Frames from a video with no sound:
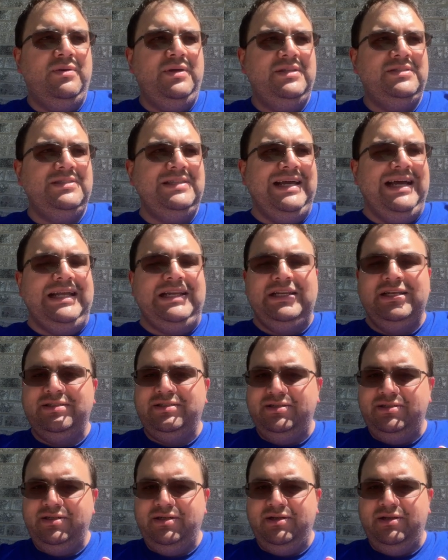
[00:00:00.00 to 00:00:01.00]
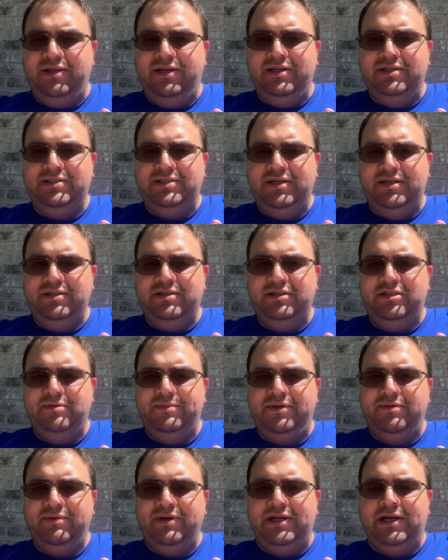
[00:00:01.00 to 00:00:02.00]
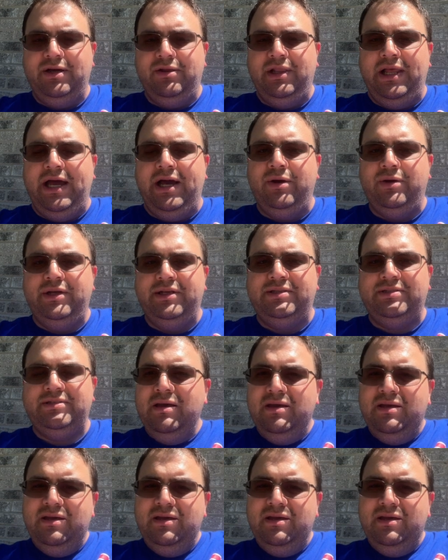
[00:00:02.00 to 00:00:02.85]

it's not necessarily intended to be read out loud, it